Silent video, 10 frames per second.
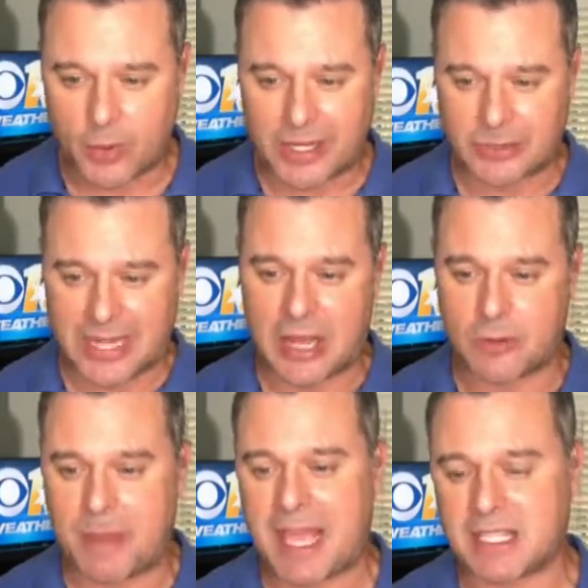Already those
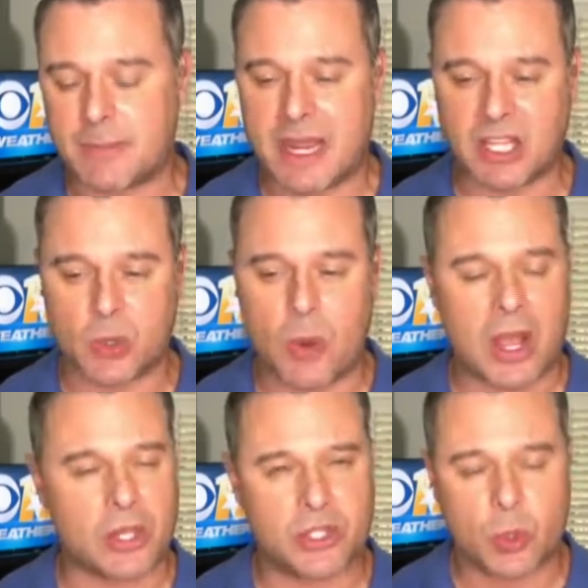outer bands making their
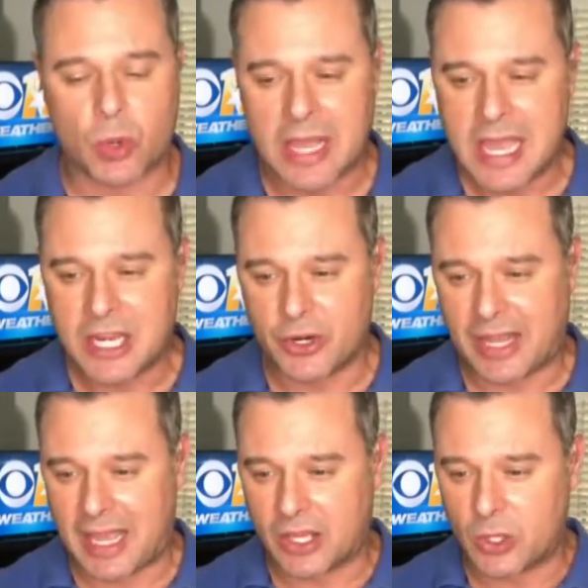way onshore
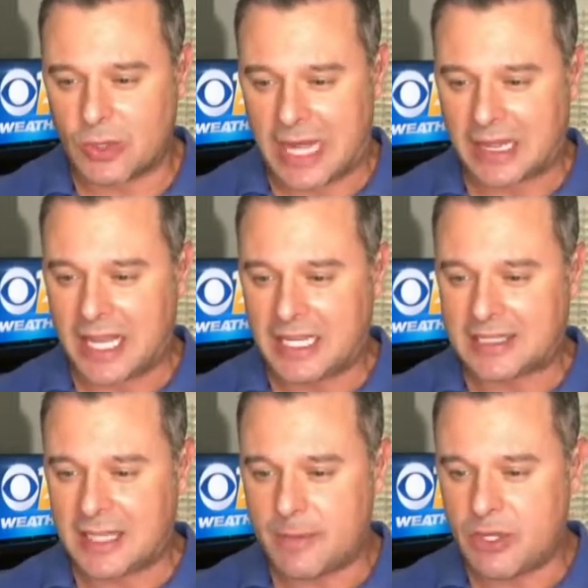near Cancun. That
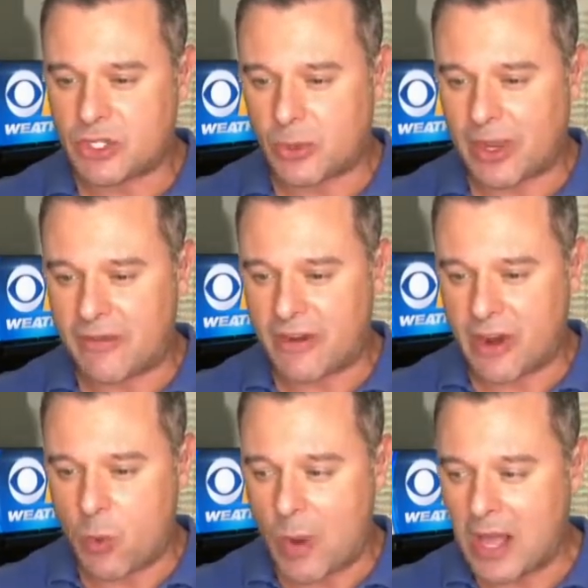latest image showing a
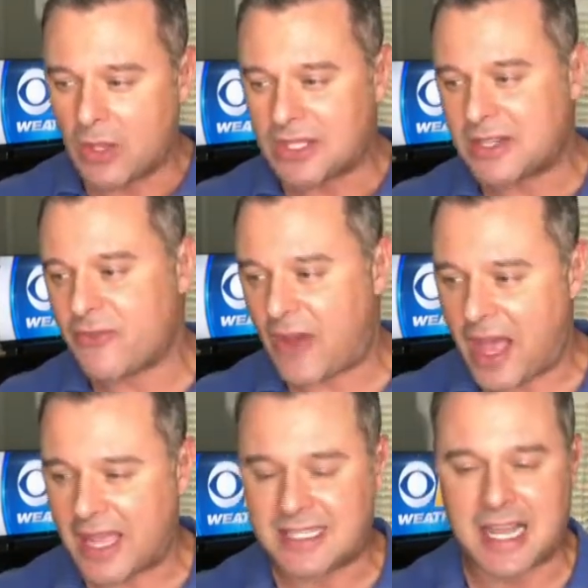very
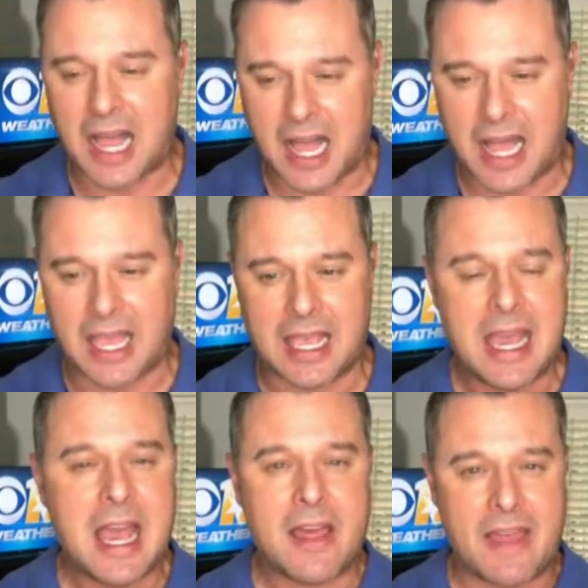well-defined eye.
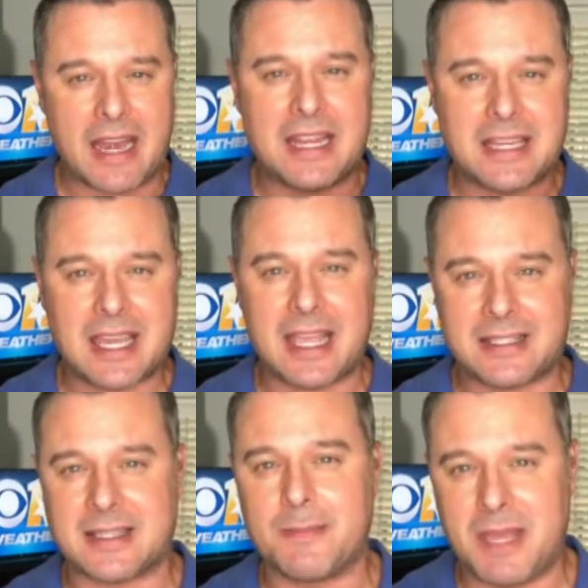That
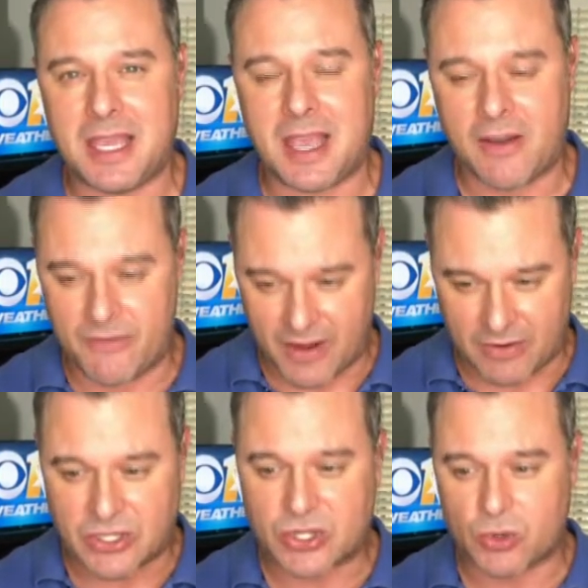indicates to me a
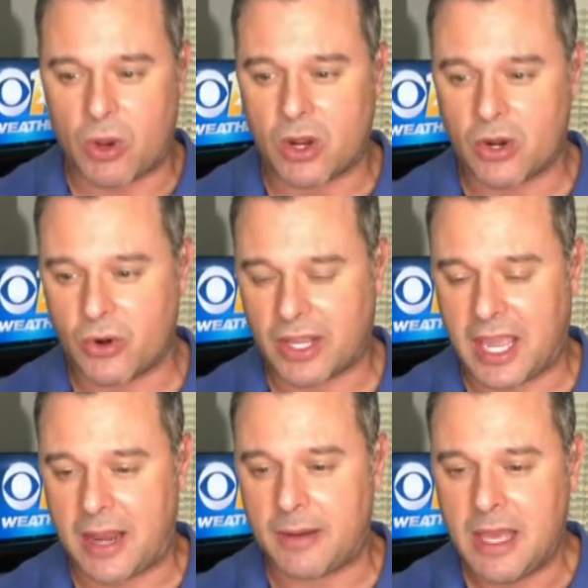very strong
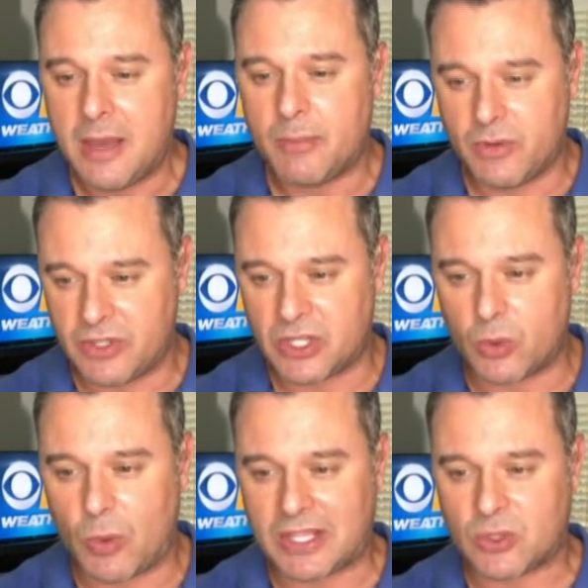hurricane moving
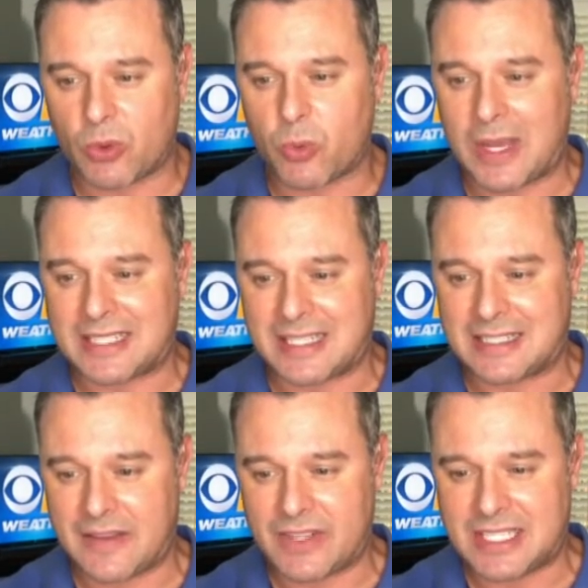to the west-northwest
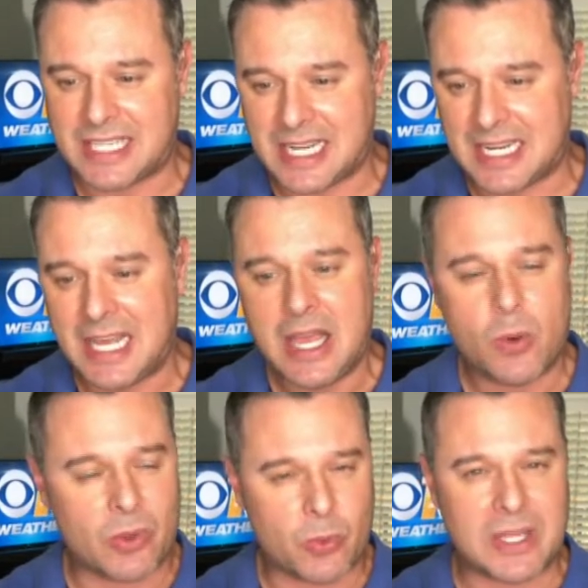at 17
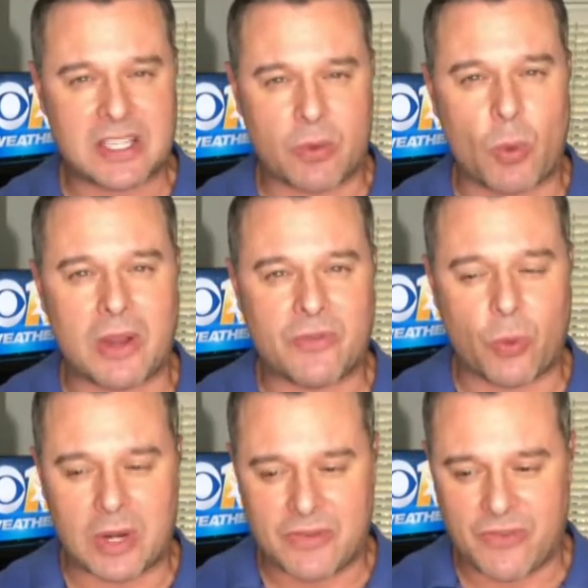with winds at
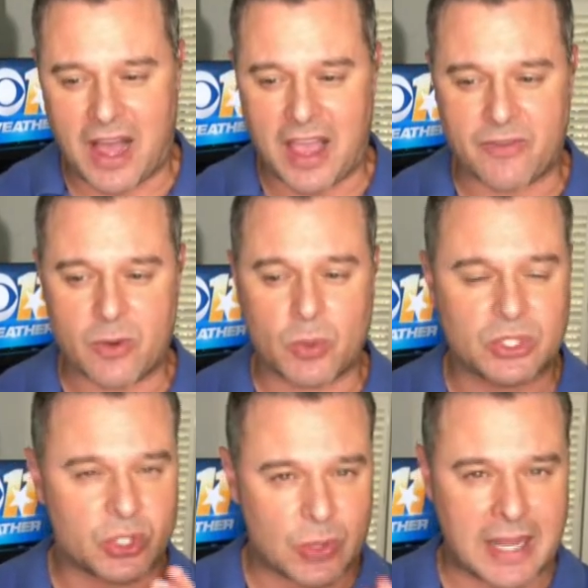145.
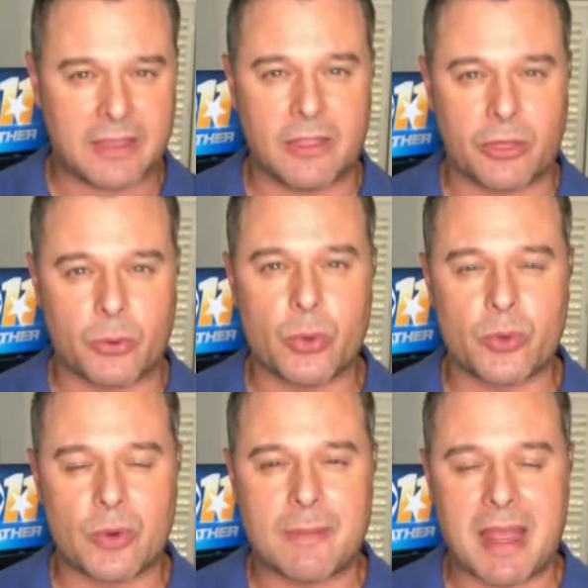will strengthen
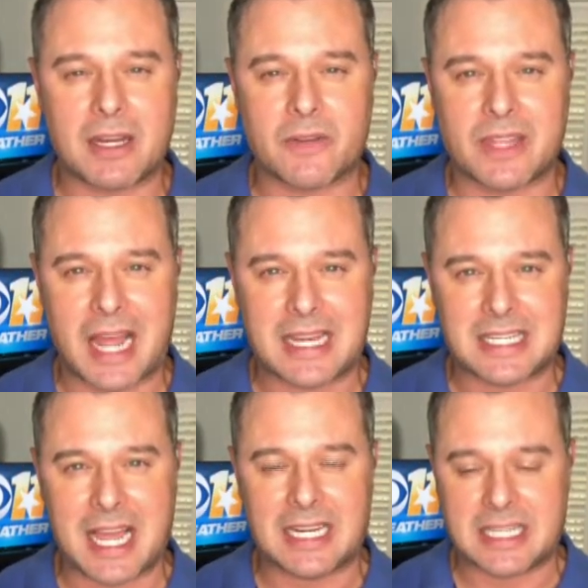through the remainder of the
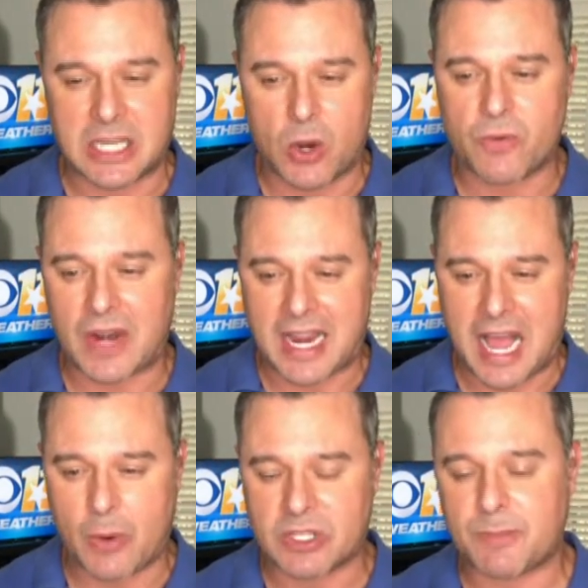night tonight into the
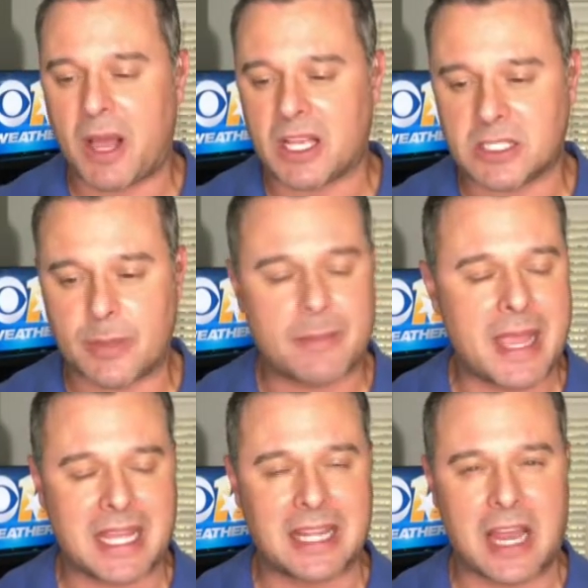overnight hours, possibly
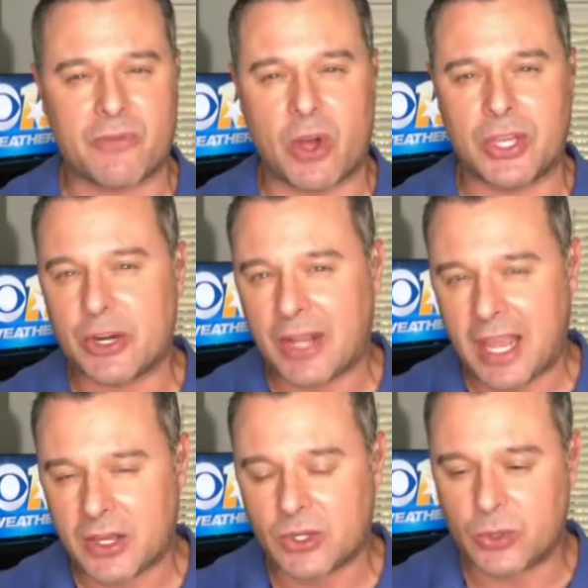making landfall near
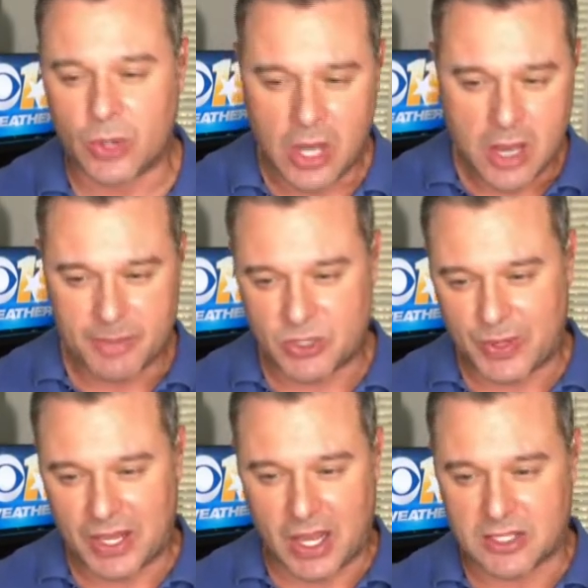Cancun
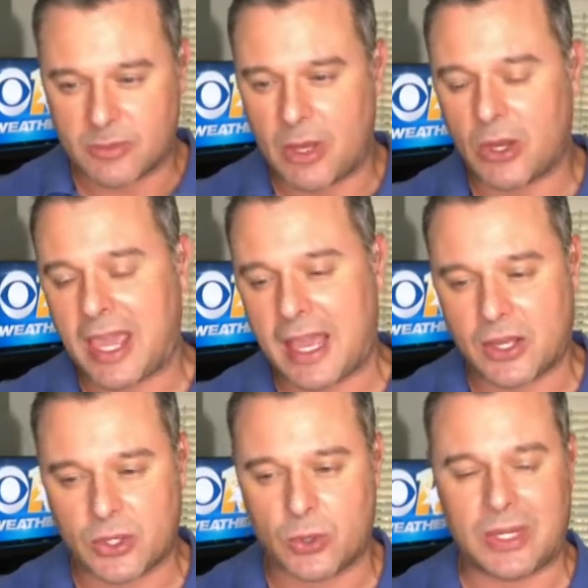between Cozumel and
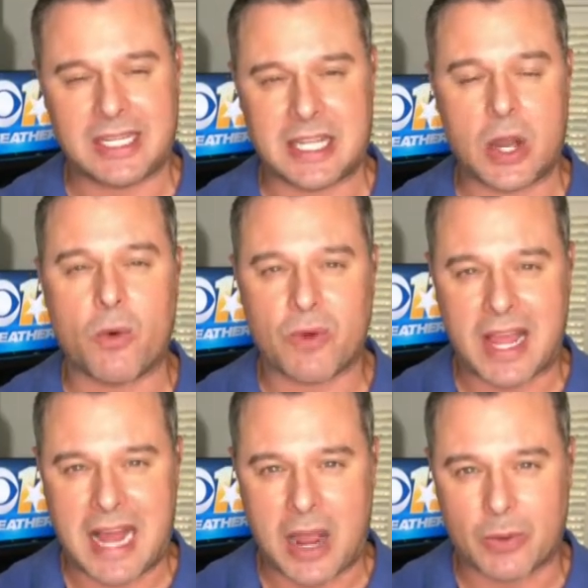Cancun into the
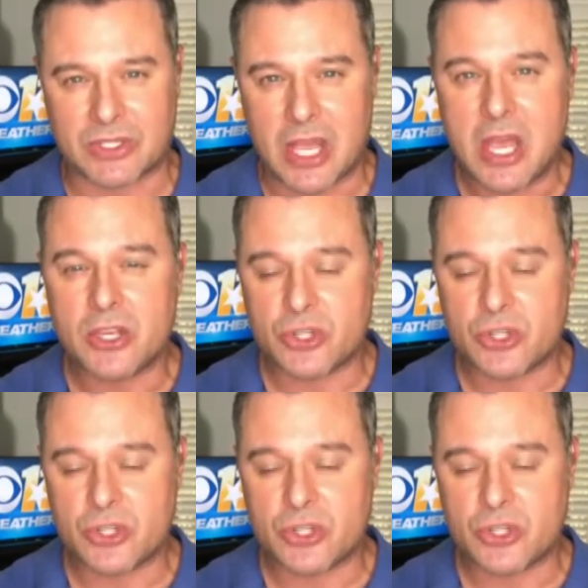overnight hours.